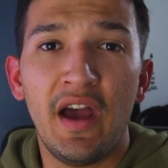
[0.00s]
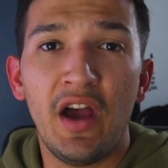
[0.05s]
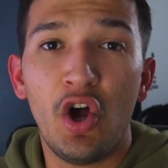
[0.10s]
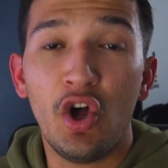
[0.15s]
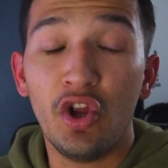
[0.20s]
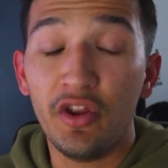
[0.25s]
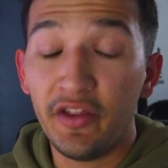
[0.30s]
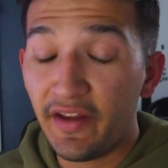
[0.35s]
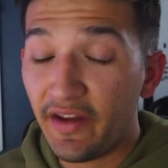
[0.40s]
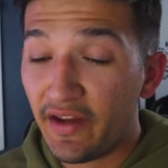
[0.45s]

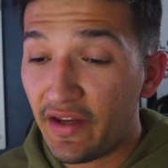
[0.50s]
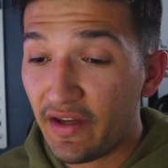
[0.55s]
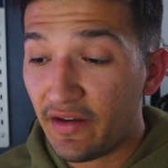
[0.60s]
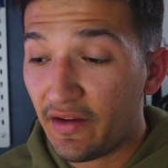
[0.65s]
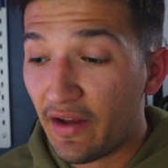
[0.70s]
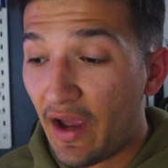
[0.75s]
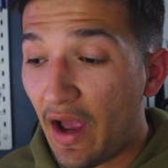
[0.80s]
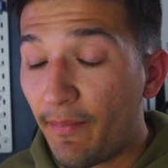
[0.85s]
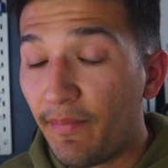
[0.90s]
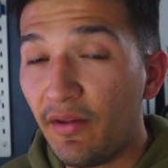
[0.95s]
on the
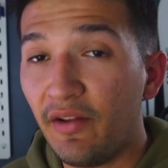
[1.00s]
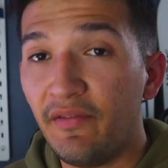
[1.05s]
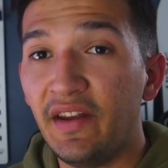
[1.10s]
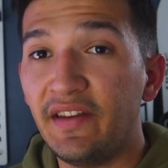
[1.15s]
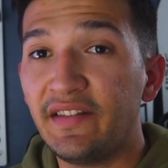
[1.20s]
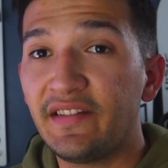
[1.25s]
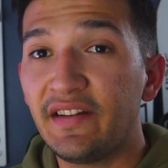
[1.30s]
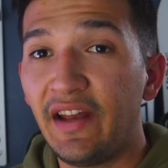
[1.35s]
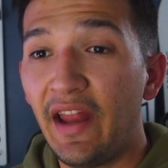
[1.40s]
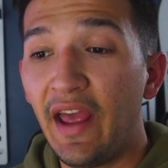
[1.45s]
Apple
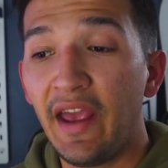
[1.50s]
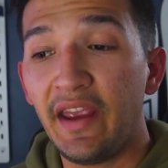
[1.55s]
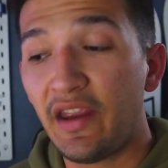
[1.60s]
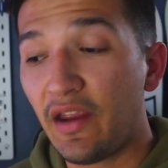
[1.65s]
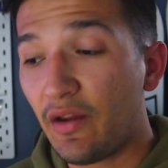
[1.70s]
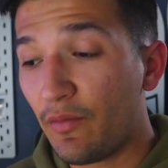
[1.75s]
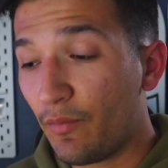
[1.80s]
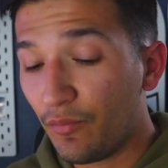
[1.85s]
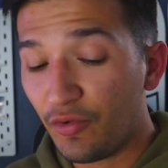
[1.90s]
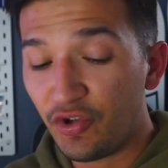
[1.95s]
events.
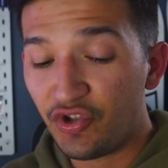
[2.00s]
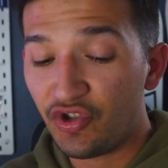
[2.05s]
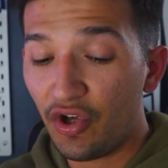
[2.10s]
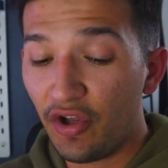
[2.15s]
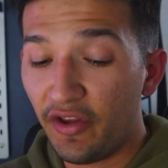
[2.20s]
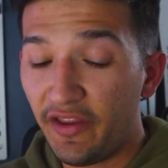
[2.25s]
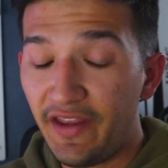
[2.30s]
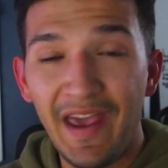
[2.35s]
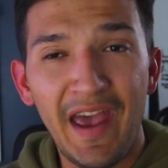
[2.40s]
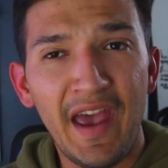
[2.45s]
Like we
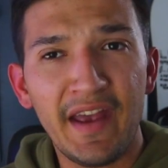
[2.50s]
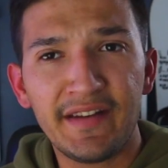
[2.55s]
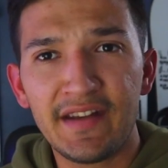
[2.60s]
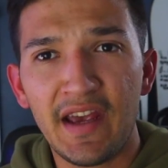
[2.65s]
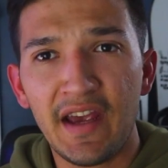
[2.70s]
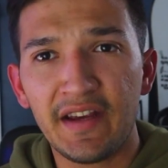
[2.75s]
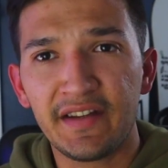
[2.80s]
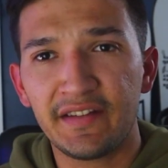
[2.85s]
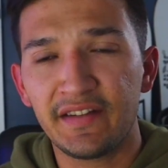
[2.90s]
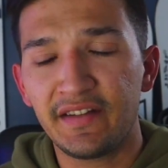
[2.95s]
saw the
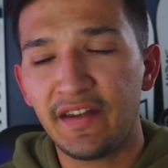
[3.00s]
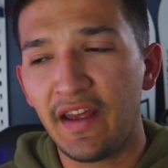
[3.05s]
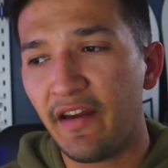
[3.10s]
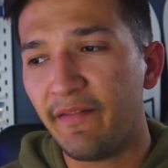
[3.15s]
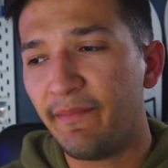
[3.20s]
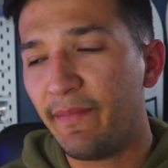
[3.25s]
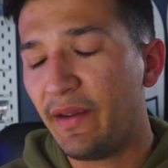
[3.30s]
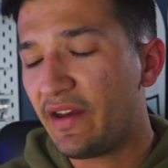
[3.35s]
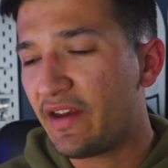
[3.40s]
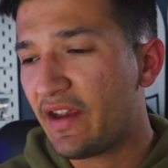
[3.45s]
AirTags that
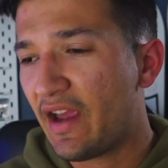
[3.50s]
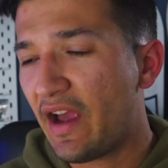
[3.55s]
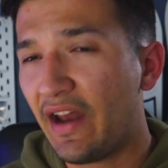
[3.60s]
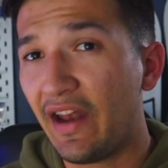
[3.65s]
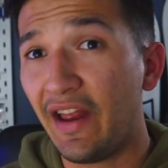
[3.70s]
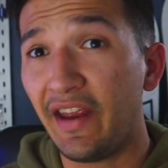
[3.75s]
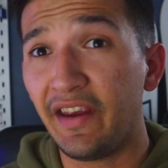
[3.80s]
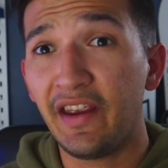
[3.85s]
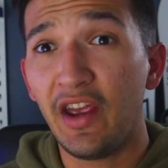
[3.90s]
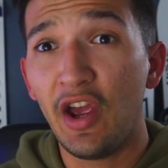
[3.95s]
have been kind of
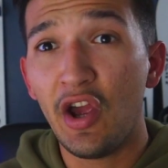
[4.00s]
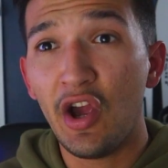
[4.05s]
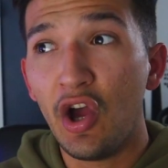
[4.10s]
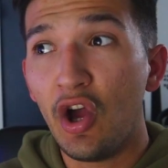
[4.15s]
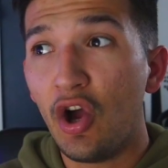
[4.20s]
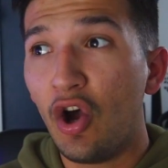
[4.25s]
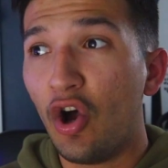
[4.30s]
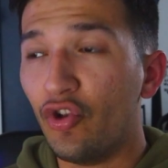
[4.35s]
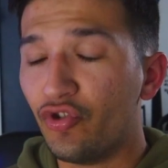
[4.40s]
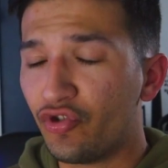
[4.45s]
like
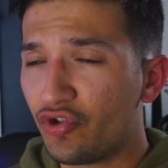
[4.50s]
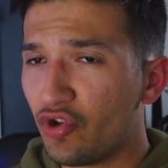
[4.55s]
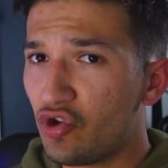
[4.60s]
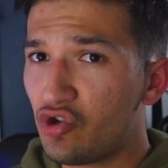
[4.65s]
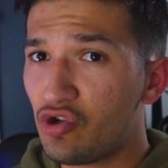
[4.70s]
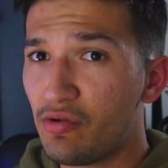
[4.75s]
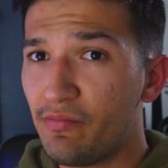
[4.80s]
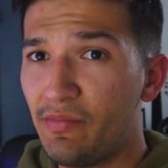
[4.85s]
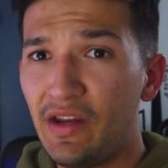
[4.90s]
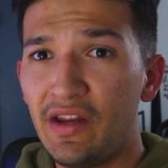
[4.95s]
on
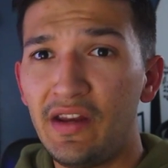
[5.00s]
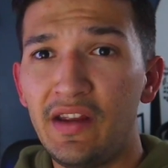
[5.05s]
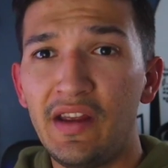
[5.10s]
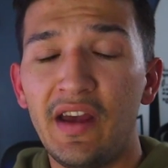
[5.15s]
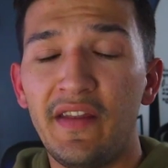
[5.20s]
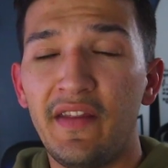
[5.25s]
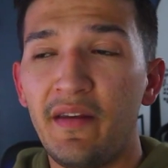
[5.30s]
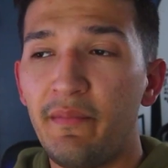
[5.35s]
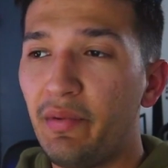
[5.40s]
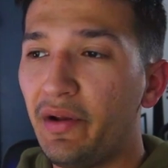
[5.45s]
social
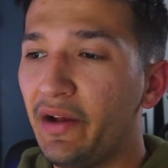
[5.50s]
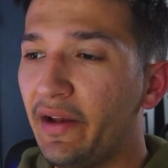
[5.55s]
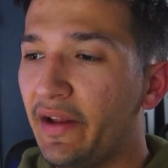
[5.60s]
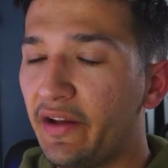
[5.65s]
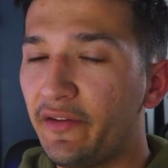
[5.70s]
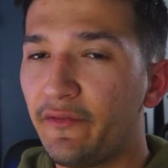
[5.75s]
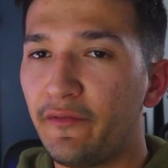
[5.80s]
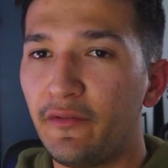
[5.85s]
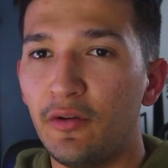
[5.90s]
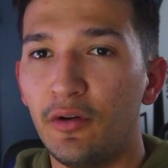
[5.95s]
media, they've been
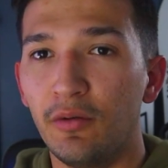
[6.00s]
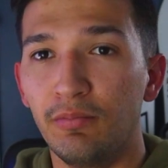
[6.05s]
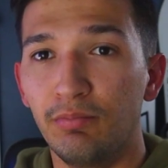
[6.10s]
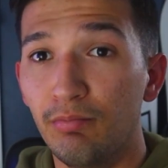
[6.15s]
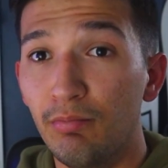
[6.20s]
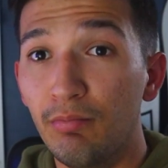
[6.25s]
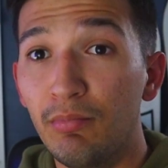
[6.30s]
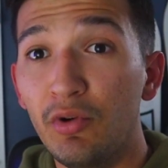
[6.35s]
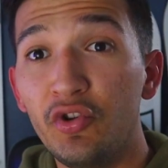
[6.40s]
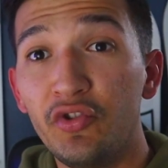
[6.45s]
leaked for
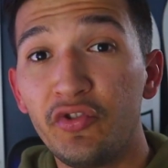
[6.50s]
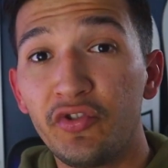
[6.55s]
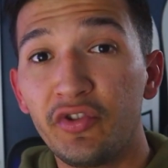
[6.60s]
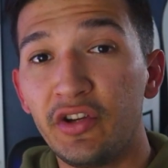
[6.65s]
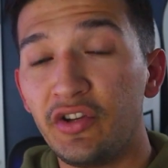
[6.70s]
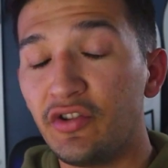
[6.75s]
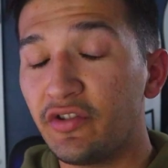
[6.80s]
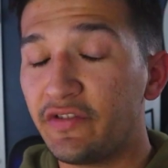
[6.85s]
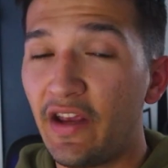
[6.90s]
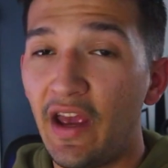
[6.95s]
months. It
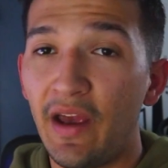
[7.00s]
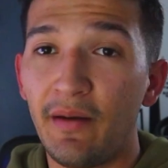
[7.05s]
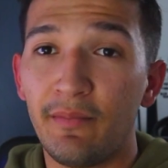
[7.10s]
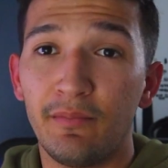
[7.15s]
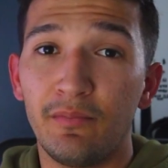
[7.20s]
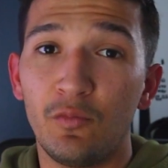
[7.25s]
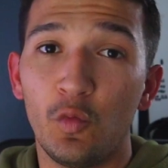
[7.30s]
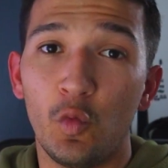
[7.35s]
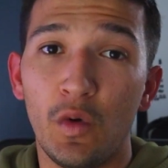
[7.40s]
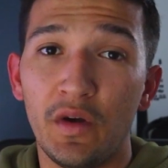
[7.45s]
just
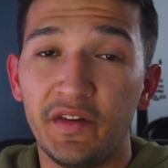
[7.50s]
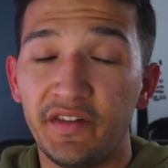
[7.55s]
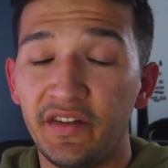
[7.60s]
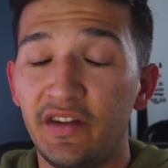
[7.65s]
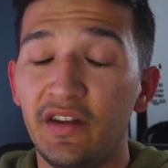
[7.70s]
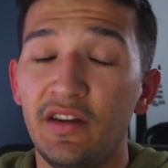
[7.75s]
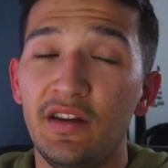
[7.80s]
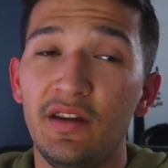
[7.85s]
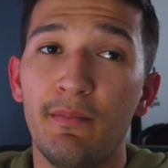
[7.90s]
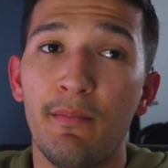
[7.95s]
was
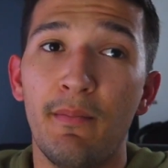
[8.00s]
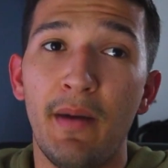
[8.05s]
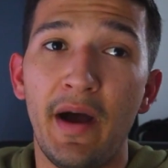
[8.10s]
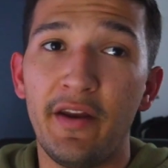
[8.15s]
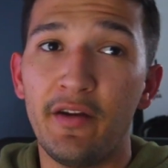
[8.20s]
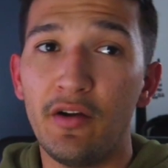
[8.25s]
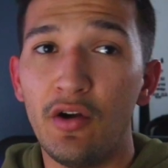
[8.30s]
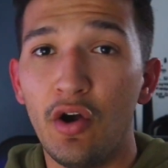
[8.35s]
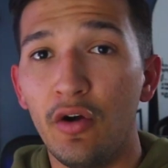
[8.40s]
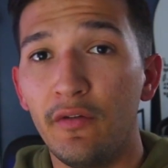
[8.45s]
the
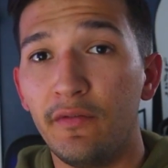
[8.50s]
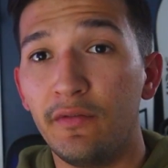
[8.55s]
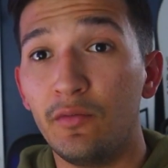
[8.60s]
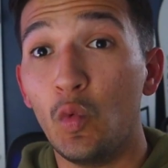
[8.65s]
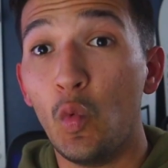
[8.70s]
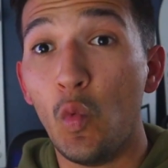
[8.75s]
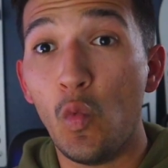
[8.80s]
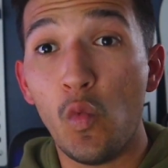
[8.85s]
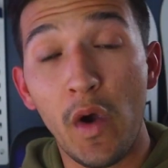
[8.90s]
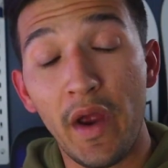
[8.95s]
matter of
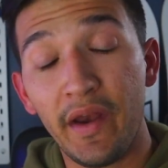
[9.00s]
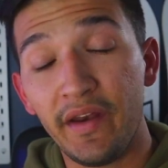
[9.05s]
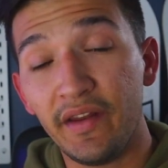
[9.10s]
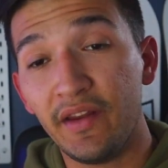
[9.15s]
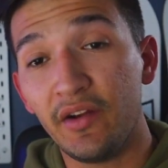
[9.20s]
when